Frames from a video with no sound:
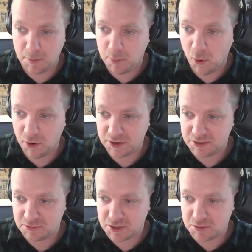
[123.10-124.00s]

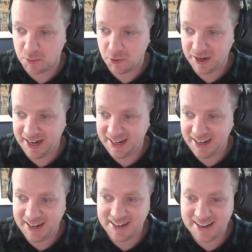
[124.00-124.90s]
port, which is port
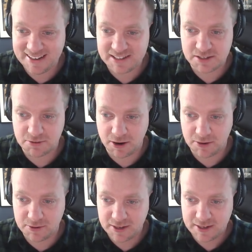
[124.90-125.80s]

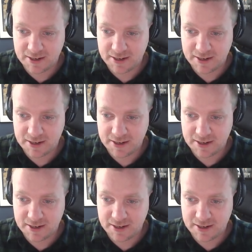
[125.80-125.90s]
8890.